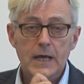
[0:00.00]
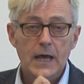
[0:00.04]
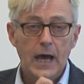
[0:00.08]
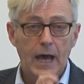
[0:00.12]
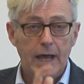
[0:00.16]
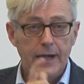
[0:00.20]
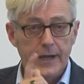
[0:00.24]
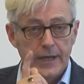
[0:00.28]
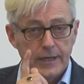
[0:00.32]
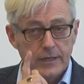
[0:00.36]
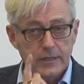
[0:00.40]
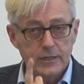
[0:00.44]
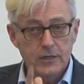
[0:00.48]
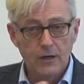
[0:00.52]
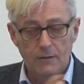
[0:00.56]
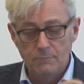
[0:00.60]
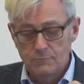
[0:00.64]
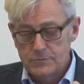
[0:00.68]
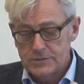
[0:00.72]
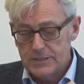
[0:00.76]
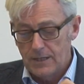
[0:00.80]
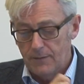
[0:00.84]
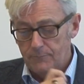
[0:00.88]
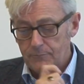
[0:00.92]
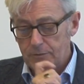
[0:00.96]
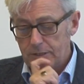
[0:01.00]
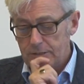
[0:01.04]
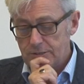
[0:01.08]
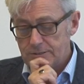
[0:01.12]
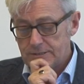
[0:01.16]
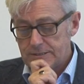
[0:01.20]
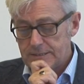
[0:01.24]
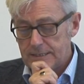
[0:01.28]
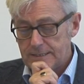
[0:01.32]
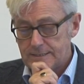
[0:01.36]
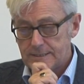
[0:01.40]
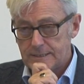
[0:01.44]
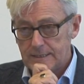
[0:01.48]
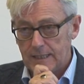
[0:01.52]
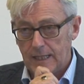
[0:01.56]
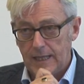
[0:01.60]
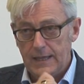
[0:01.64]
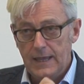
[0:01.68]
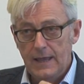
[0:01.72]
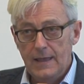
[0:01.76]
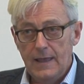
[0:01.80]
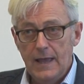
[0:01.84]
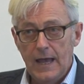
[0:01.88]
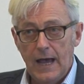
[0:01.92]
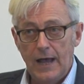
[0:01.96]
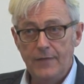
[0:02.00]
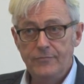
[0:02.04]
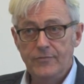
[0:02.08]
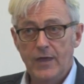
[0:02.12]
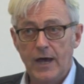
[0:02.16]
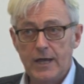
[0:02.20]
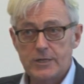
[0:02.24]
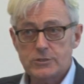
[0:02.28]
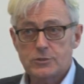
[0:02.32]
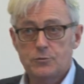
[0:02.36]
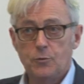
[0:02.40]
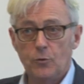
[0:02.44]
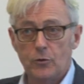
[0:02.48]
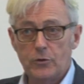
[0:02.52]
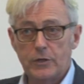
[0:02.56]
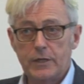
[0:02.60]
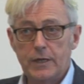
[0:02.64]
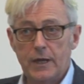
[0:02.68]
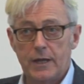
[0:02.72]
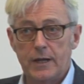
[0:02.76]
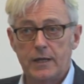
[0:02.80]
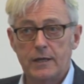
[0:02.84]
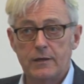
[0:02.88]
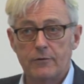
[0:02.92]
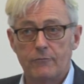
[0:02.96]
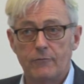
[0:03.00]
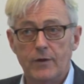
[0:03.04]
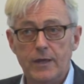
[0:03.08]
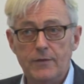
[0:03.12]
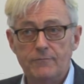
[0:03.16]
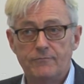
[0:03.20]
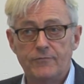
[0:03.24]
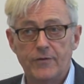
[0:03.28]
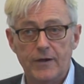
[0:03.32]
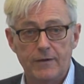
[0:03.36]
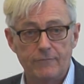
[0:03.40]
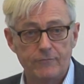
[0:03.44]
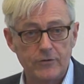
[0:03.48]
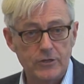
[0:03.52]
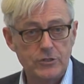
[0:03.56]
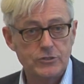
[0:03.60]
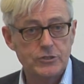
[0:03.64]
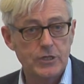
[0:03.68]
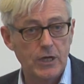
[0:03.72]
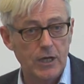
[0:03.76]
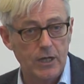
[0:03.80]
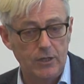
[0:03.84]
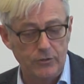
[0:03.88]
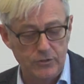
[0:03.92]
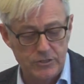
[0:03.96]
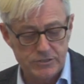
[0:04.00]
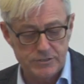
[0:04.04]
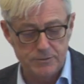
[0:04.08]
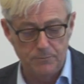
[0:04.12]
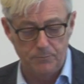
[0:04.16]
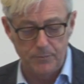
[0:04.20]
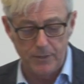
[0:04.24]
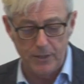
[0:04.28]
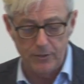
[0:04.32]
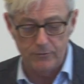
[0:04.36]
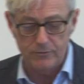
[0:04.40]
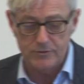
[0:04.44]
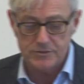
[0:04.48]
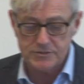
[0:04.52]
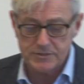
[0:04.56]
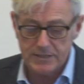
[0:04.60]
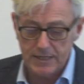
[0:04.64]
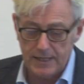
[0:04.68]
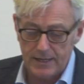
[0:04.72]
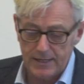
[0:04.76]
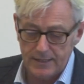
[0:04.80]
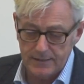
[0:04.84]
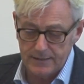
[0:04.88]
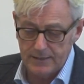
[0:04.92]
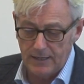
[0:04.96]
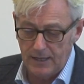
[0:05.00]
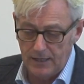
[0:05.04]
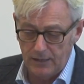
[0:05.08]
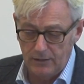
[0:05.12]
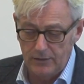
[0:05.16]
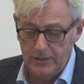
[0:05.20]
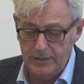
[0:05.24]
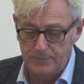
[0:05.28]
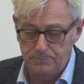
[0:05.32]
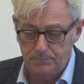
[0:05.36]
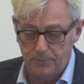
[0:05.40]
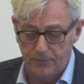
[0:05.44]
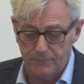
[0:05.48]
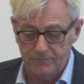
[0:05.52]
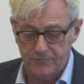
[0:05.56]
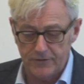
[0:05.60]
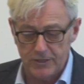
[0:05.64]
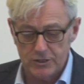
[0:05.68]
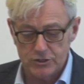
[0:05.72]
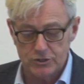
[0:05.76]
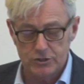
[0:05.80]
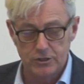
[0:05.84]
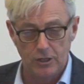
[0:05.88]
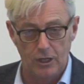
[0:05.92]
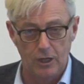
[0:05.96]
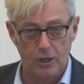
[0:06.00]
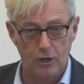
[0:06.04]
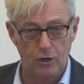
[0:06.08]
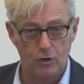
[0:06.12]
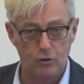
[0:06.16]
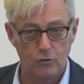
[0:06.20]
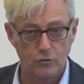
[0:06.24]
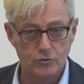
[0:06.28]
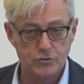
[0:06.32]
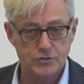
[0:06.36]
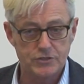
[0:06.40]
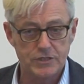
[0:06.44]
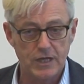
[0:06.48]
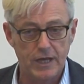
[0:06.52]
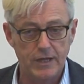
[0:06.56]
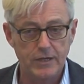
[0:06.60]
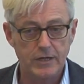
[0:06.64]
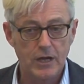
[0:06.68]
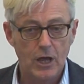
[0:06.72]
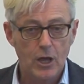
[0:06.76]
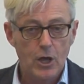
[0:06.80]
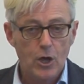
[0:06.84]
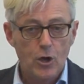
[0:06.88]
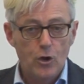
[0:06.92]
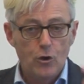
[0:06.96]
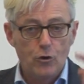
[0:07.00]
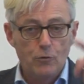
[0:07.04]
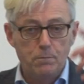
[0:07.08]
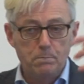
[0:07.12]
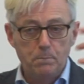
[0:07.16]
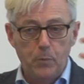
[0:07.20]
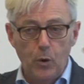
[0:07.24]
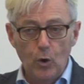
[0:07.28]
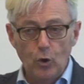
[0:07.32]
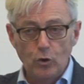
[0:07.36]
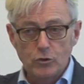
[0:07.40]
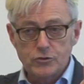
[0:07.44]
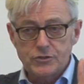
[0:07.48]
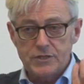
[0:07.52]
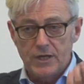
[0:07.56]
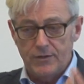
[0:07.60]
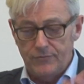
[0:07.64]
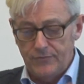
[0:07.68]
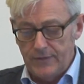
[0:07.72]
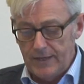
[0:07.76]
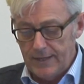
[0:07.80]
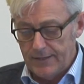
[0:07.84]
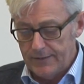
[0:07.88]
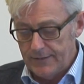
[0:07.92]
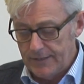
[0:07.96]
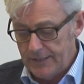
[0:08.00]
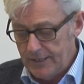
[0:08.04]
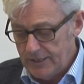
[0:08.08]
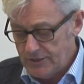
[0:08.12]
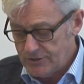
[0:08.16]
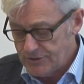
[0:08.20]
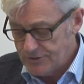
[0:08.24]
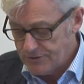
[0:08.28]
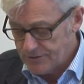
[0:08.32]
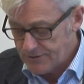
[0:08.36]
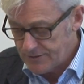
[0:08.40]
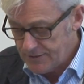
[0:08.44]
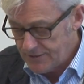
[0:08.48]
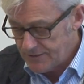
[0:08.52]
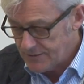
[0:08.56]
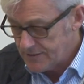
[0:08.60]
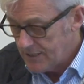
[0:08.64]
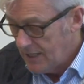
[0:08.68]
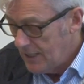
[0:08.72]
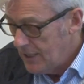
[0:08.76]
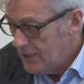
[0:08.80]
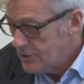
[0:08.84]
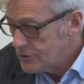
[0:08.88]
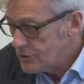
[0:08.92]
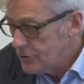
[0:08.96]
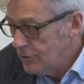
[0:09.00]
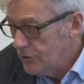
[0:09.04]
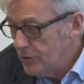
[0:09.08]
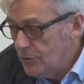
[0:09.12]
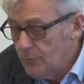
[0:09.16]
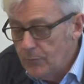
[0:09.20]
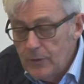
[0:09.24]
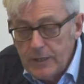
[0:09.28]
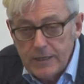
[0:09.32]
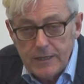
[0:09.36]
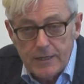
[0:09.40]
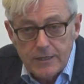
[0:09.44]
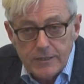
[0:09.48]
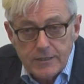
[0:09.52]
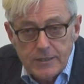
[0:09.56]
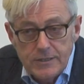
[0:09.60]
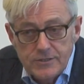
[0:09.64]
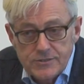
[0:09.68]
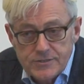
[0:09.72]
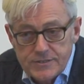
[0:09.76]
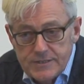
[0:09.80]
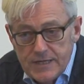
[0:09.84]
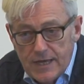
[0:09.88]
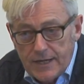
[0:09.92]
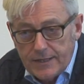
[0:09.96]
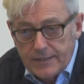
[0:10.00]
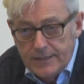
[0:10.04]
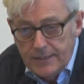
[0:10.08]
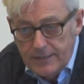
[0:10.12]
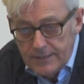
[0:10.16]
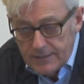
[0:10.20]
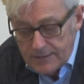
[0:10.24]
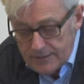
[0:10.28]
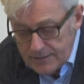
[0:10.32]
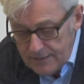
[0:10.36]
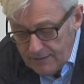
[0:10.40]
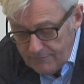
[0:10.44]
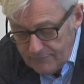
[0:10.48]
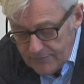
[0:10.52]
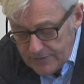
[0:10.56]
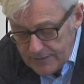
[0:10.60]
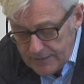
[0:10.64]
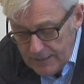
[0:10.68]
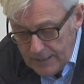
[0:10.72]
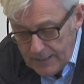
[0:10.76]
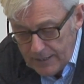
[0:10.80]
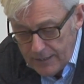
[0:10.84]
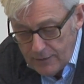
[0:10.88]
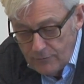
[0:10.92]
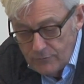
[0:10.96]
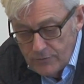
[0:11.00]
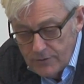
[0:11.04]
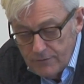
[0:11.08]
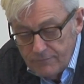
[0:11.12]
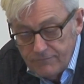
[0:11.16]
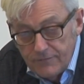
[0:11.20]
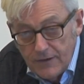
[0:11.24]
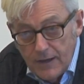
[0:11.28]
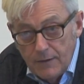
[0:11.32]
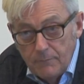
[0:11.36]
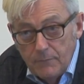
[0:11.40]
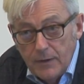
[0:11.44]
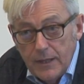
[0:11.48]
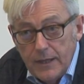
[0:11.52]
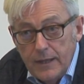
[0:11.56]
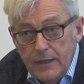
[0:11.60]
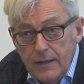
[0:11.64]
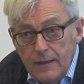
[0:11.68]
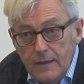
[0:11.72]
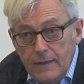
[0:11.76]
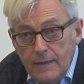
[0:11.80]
And it comes up consistently. And that's what getting it right for every child is about, is getting that lead professional alongside who pulls in the other agencies so that we get concerted activity around the family.